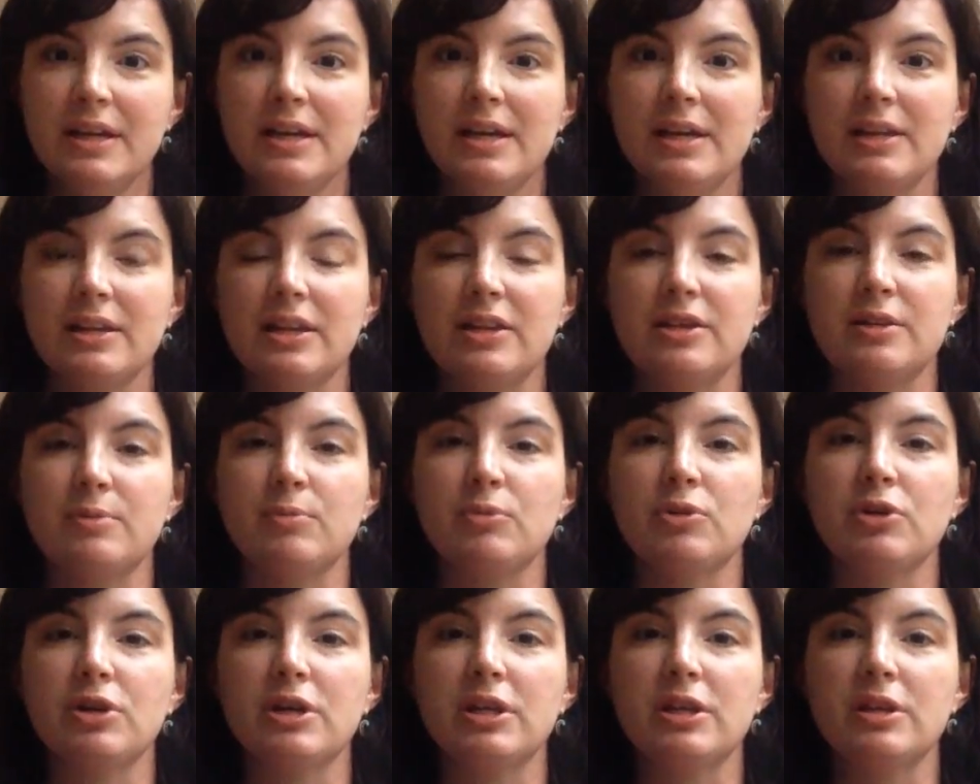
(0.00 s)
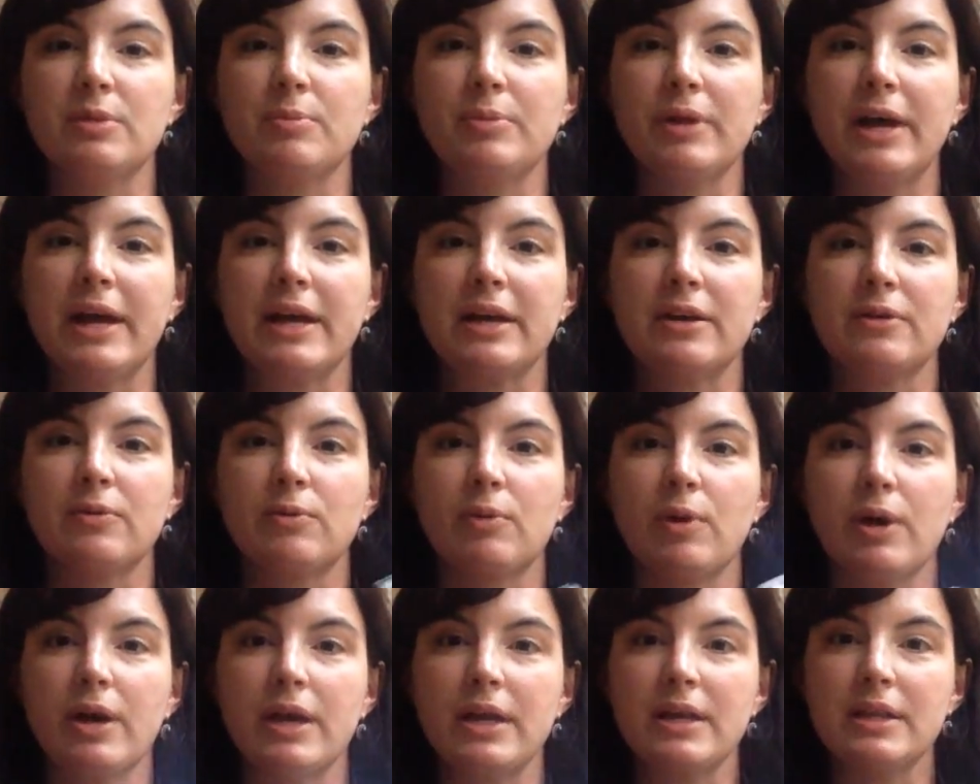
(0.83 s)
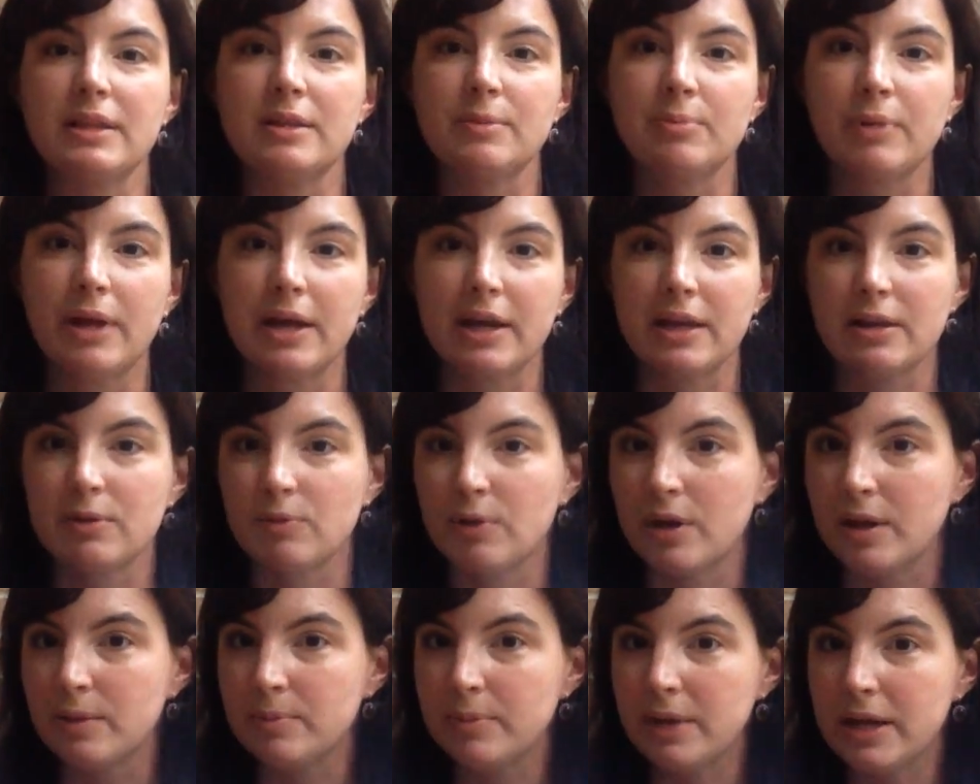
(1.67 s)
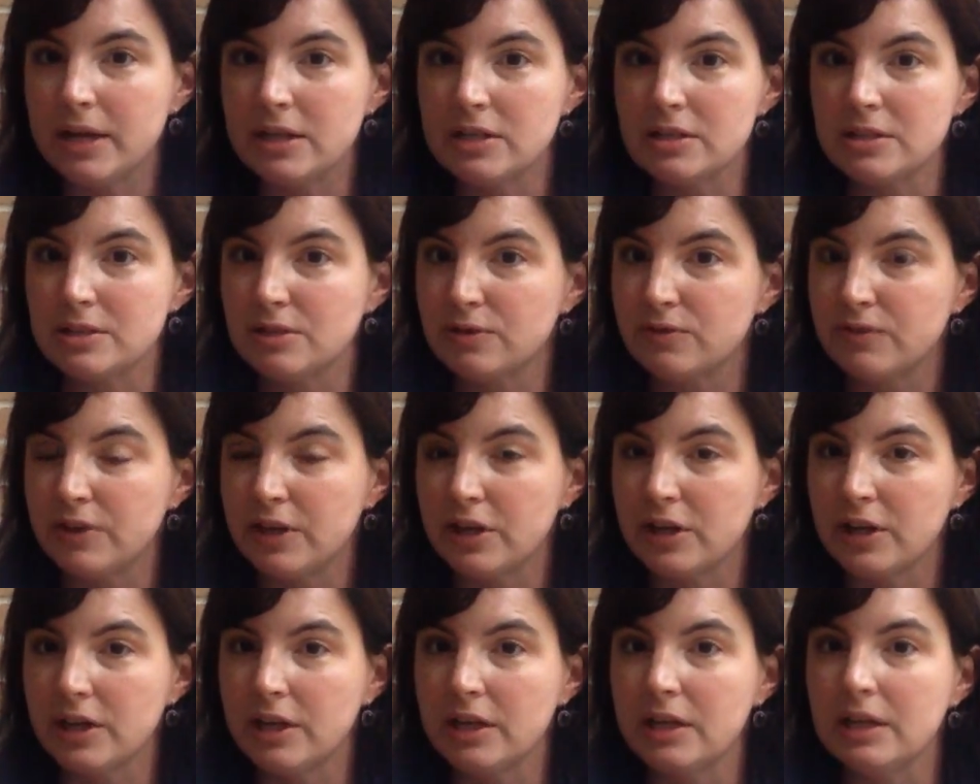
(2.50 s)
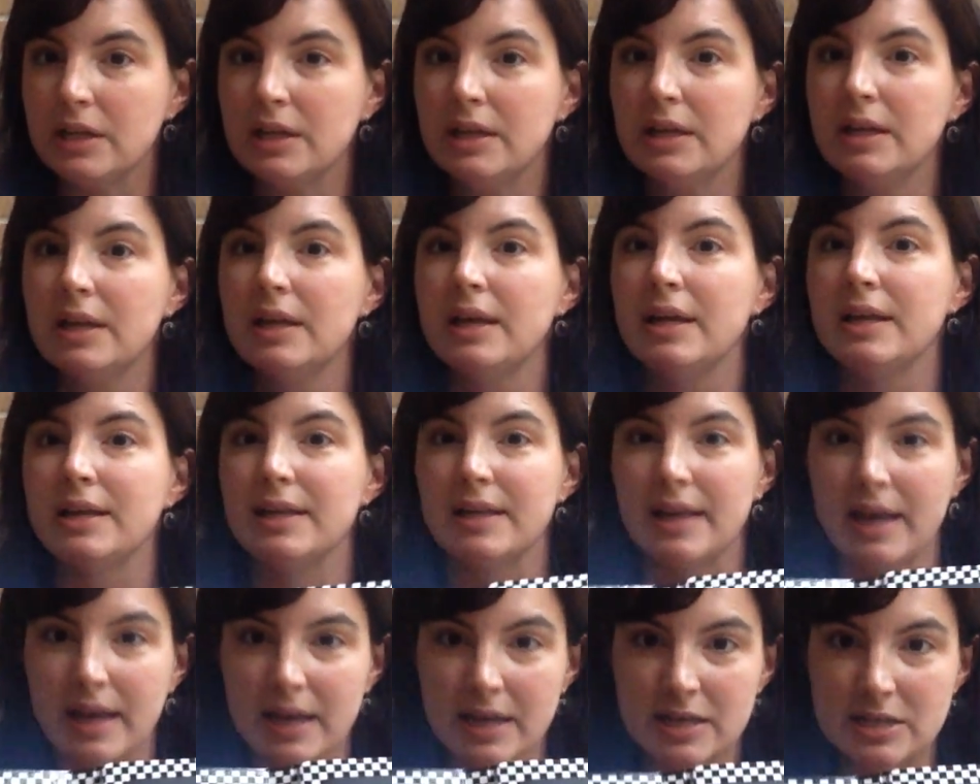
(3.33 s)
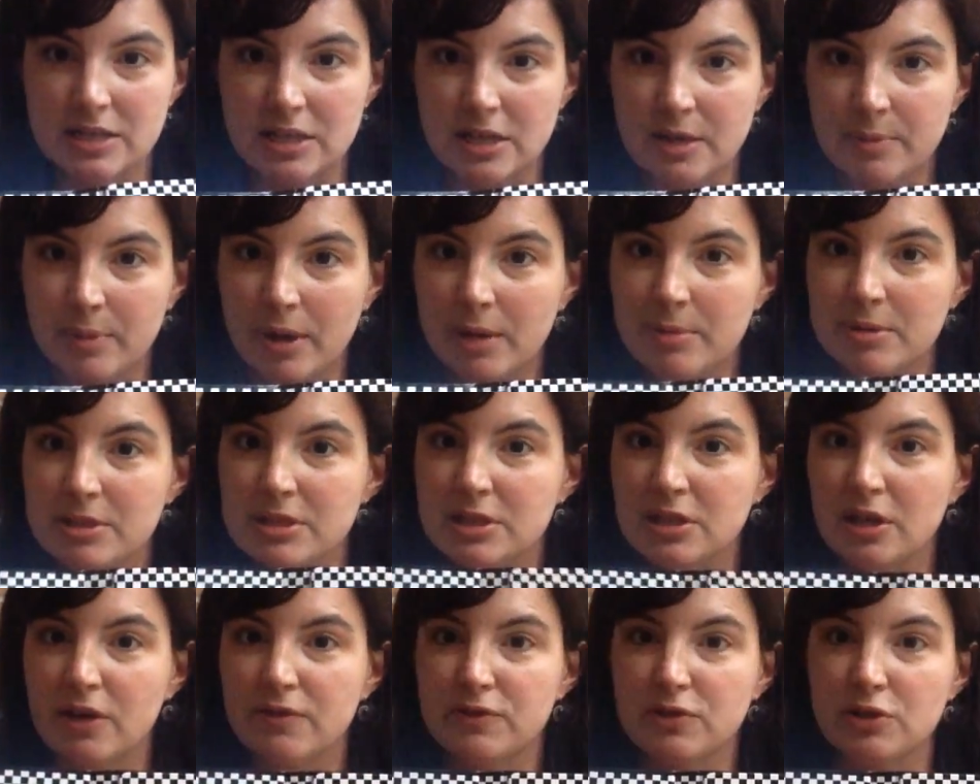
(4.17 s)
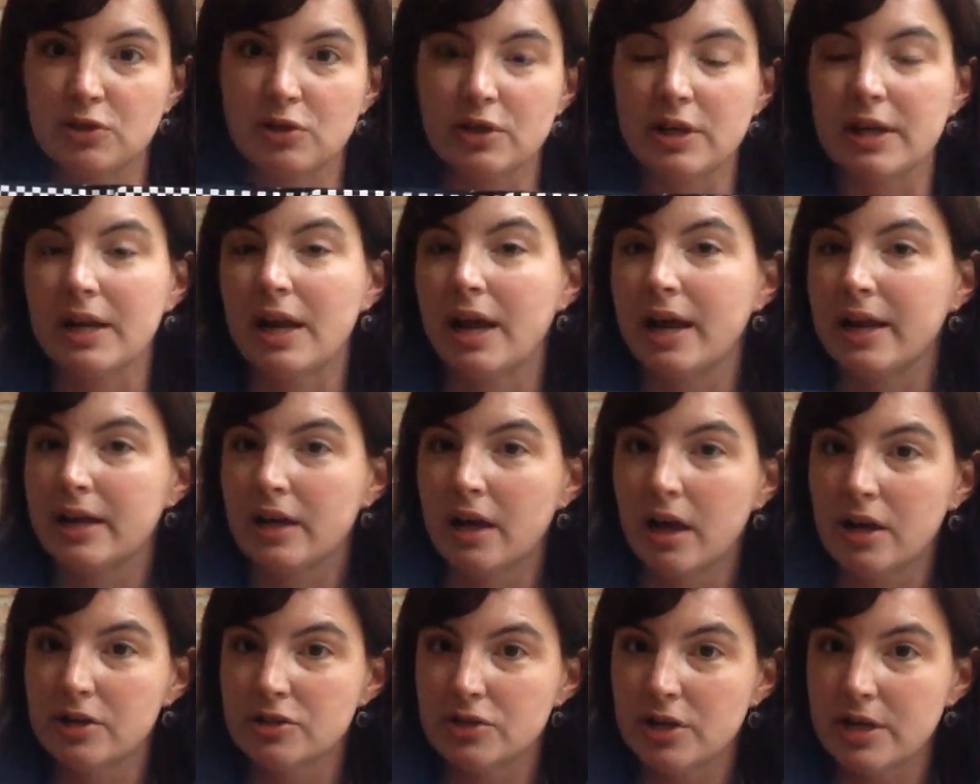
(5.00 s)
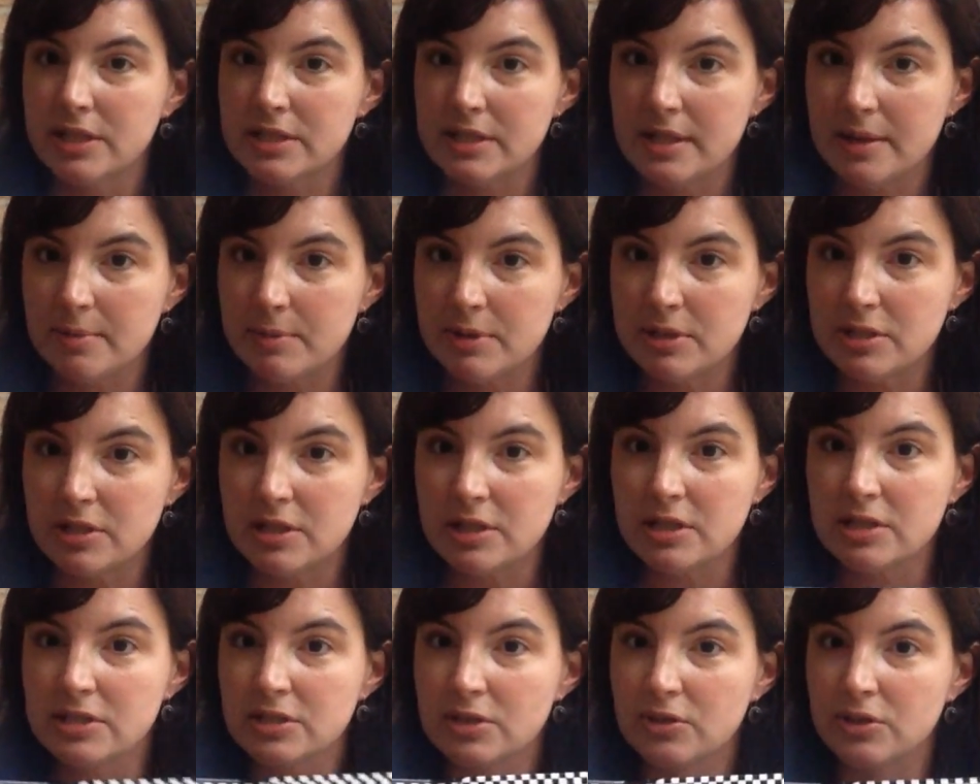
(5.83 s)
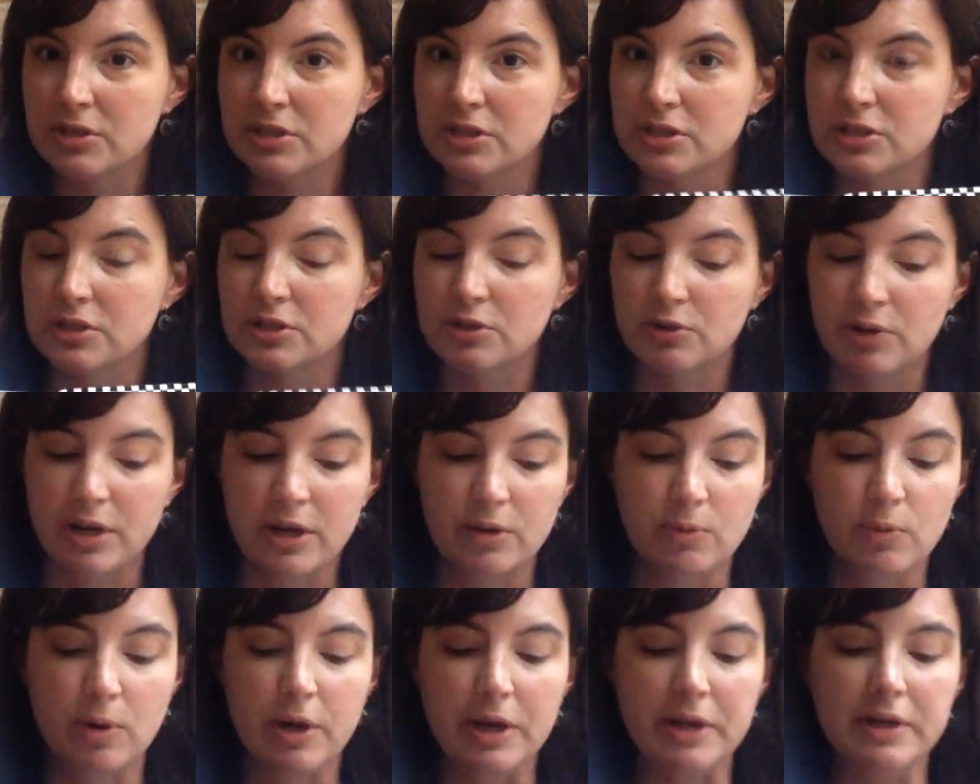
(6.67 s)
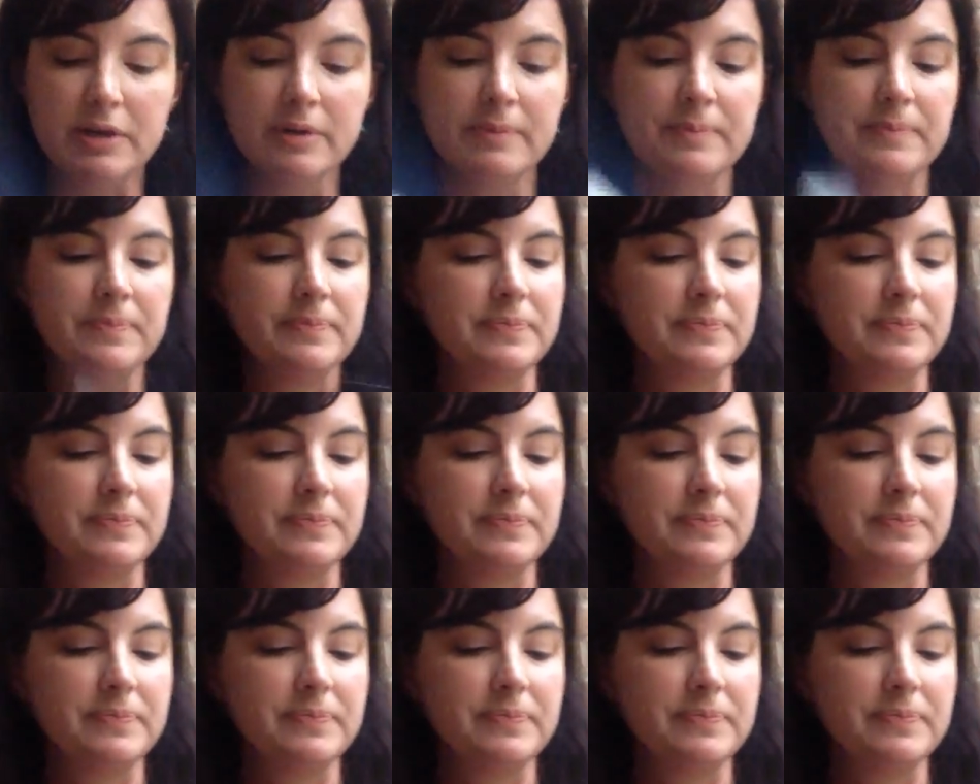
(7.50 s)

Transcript: and let them look at the black and white. The black and white pages are very engaging. Babies love to look at high contrast images, so this is a great one.